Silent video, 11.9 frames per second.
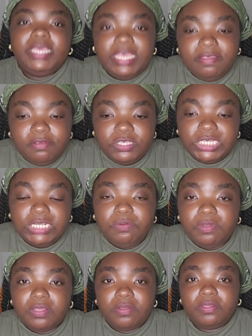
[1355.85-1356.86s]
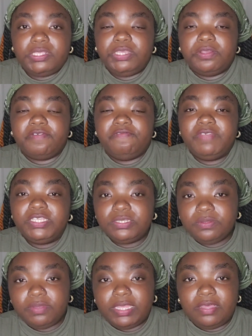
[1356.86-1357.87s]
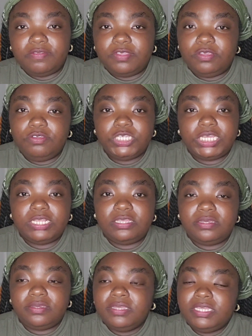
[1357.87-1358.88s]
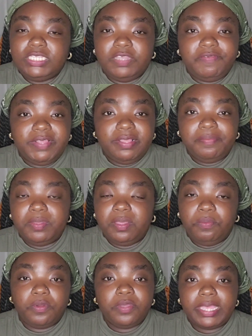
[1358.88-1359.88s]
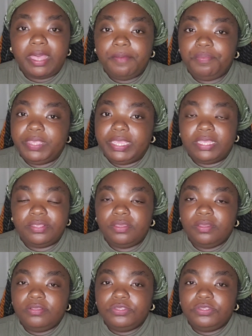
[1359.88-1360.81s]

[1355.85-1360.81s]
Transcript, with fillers: If you're trying to work on your physical health and you're trying to develop a workout plan,